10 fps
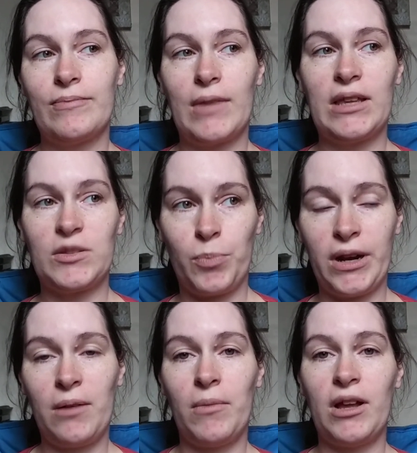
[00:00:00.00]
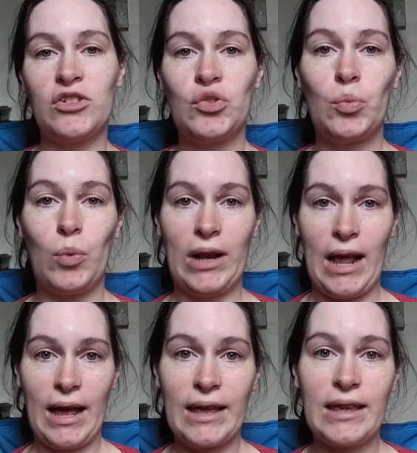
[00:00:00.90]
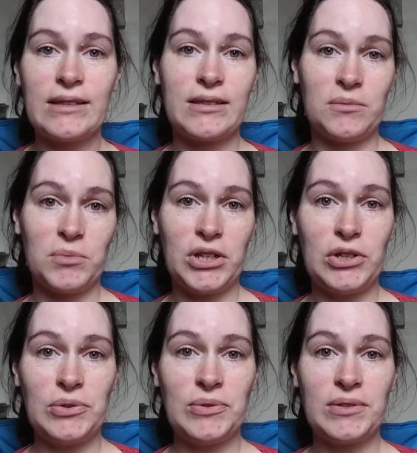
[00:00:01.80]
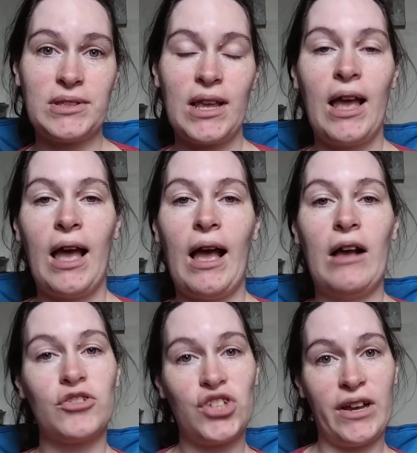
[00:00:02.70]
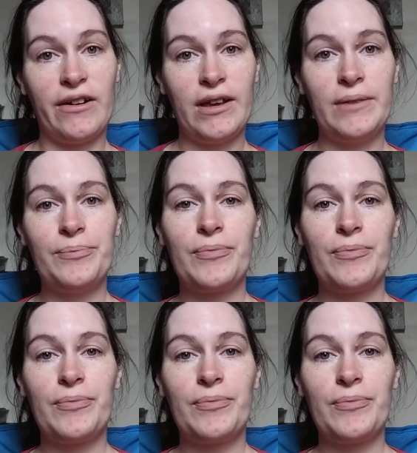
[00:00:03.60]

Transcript: It's pretty much when I get some news, I'll share it.